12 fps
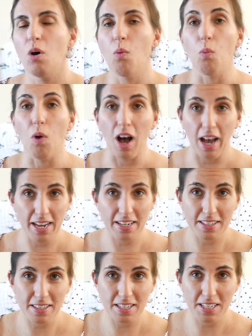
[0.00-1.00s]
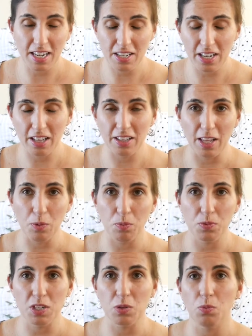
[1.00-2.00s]
wide as the Danielle and they
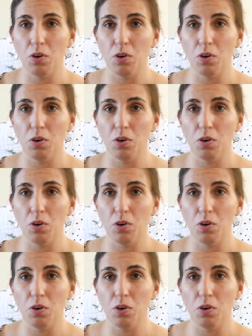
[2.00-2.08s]
didn't